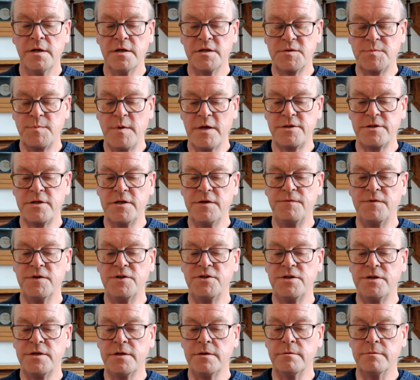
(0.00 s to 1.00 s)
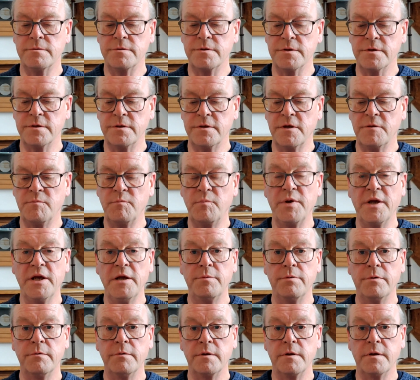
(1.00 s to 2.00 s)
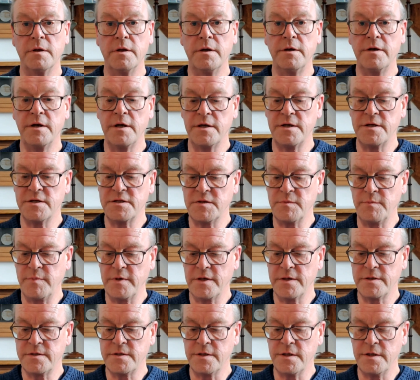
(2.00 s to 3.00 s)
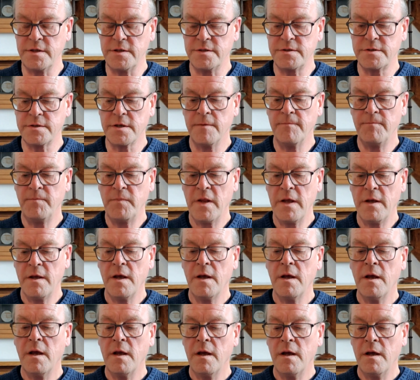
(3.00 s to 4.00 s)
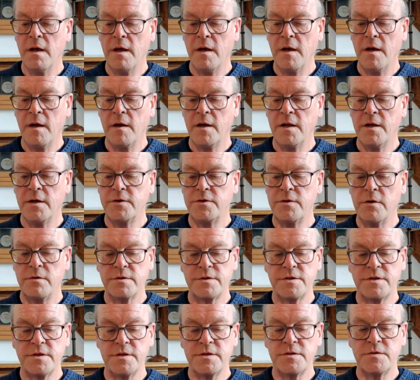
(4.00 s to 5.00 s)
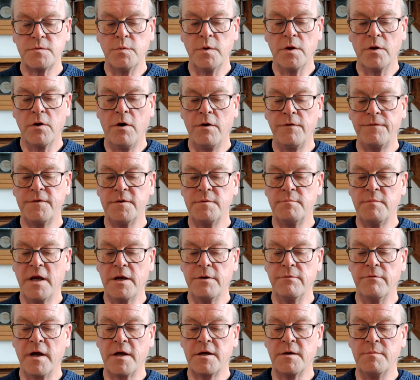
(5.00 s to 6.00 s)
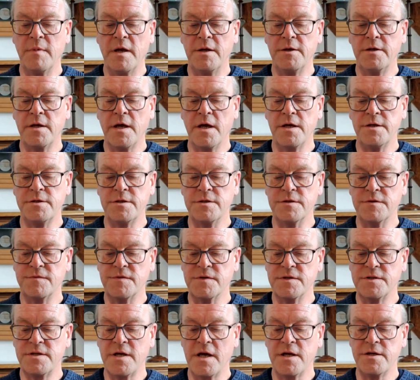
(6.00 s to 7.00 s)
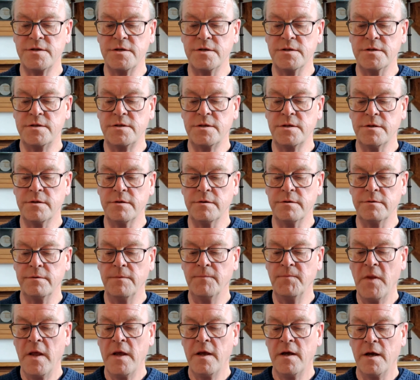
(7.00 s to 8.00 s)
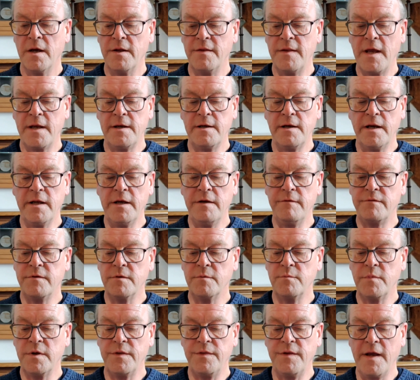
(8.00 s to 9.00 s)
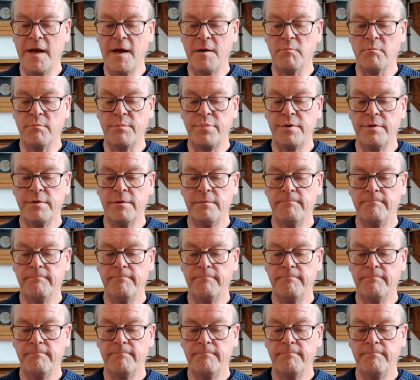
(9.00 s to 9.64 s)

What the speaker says: especially for children and people with learning disabilities, doctors will often make recommendations for Section 2 and then leave them with the AMP.